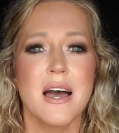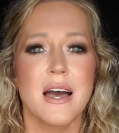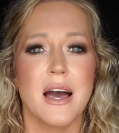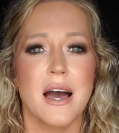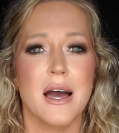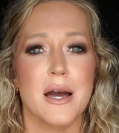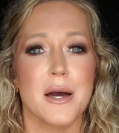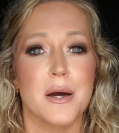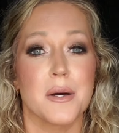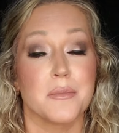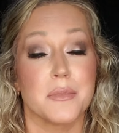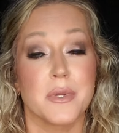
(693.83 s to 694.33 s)

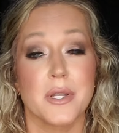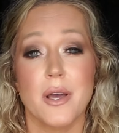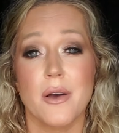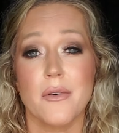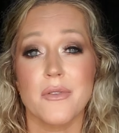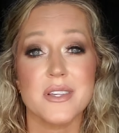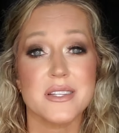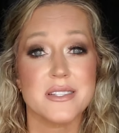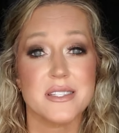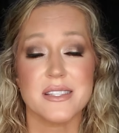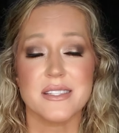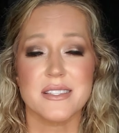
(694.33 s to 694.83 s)
No,
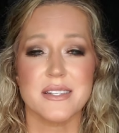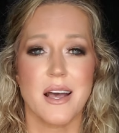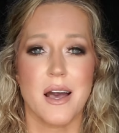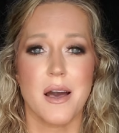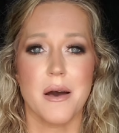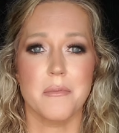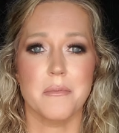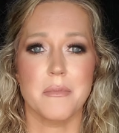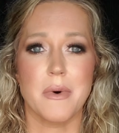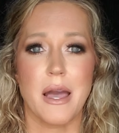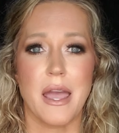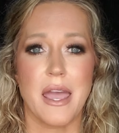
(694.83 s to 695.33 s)
this is
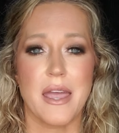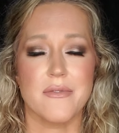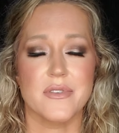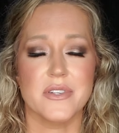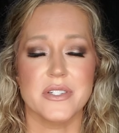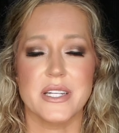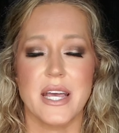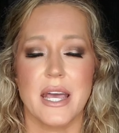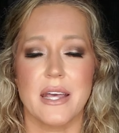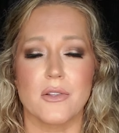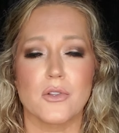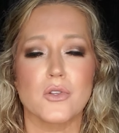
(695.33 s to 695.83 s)
not my
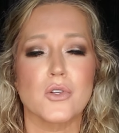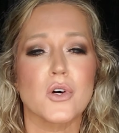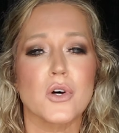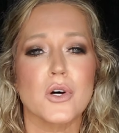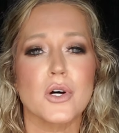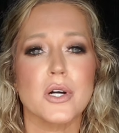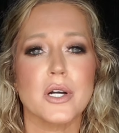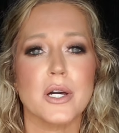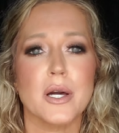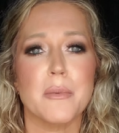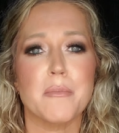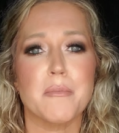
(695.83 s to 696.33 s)
everyday
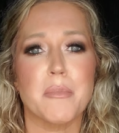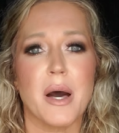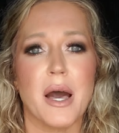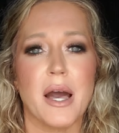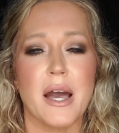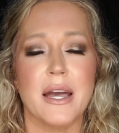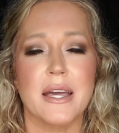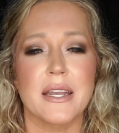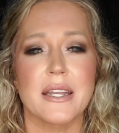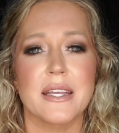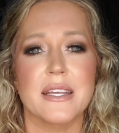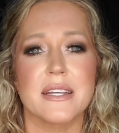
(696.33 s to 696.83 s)
look,
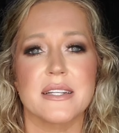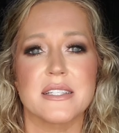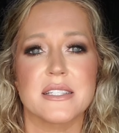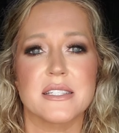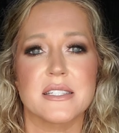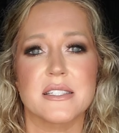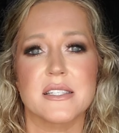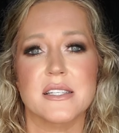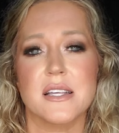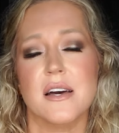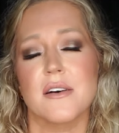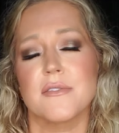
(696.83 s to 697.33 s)
but
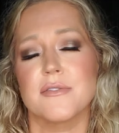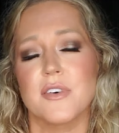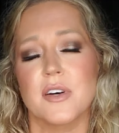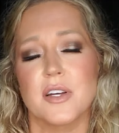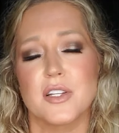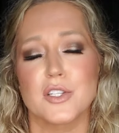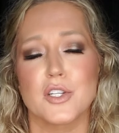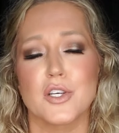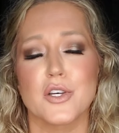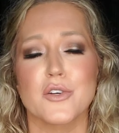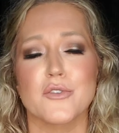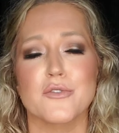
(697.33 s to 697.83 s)
it's a
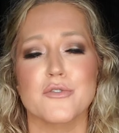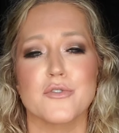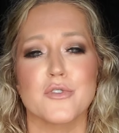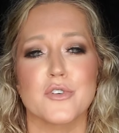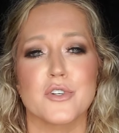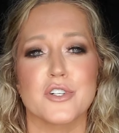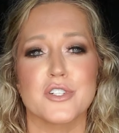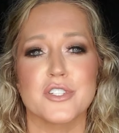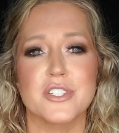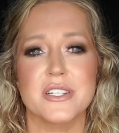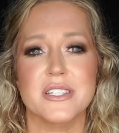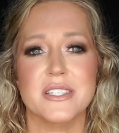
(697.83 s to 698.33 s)
fun look
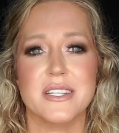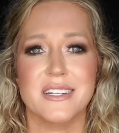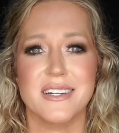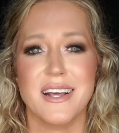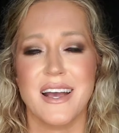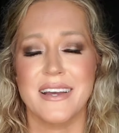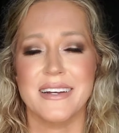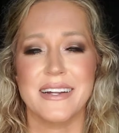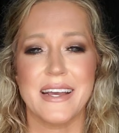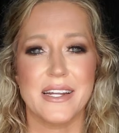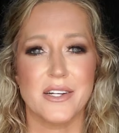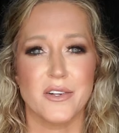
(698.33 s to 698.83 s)
for just a
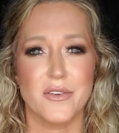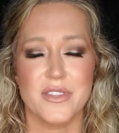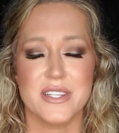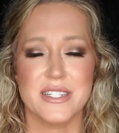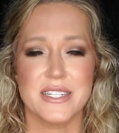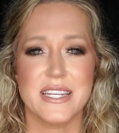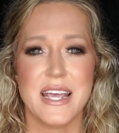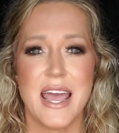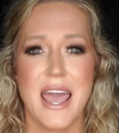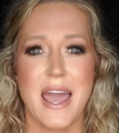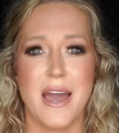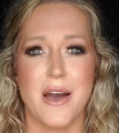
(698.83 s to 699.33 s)
night out on the
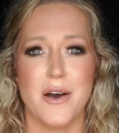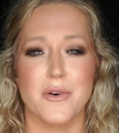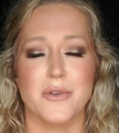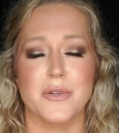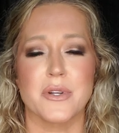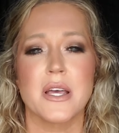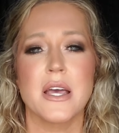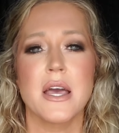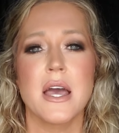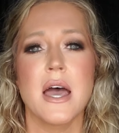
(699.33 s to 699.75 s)
town.